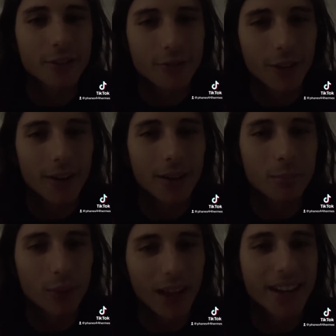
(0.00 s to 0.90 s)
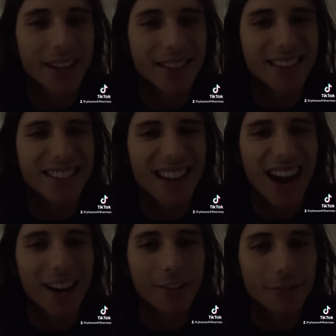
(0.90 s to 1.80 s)
fucking planet in the
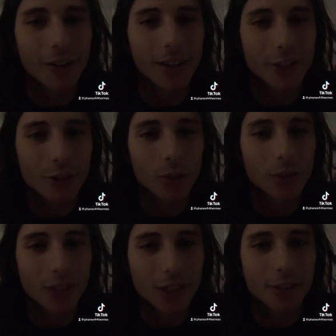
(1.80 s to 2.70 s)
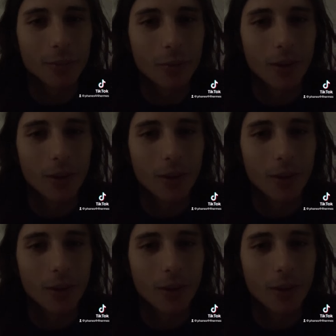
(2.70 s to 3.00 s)
entire fucking solar system.